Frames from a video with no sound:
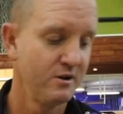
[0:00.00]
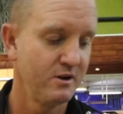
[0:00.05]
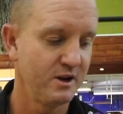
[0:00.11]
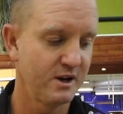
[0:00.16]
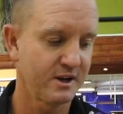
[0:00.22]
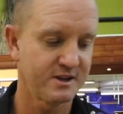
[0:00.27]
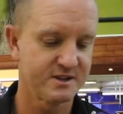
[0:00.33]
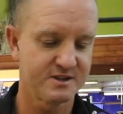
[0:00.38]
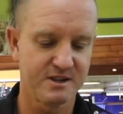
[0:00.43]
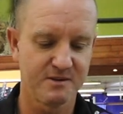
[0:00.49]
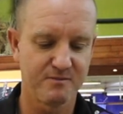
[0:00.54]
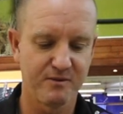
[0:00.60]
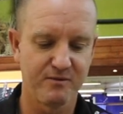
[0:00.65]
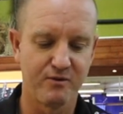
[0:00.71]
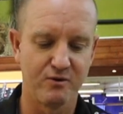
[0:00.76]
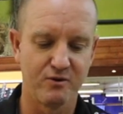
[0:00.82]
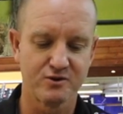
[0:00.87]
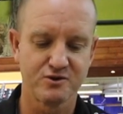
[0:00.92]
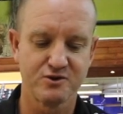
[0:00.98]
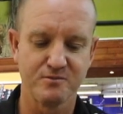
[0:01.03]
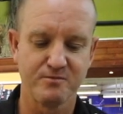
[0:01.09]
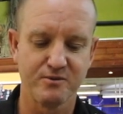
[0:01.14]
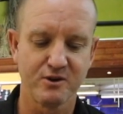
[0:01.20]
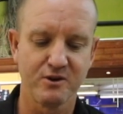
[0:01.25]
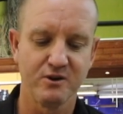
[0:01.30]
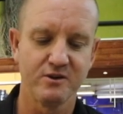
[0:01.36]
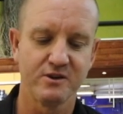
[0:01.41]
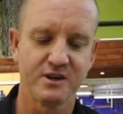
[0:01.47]
like I said before,
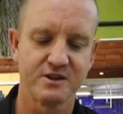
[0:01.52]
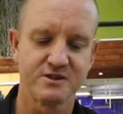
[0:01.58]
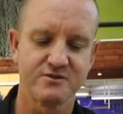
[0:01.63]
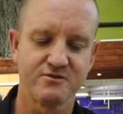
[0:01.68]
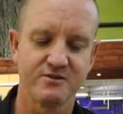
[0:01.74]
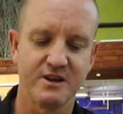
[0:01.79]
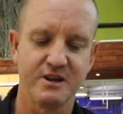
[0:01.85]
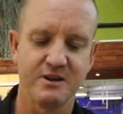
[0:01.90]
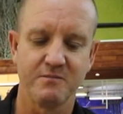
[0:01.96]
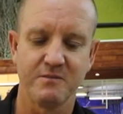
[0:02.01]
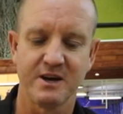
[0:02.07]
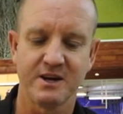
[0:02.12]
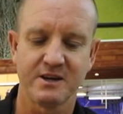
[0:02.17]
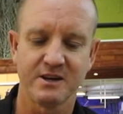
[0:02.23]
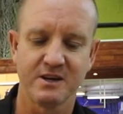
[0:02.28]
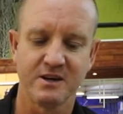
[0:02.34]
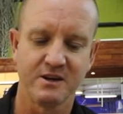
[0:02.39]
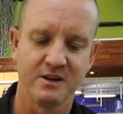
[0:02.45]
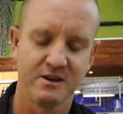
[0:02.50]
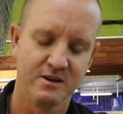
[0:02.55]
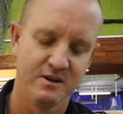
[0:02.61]
super glue, doesn't really matter.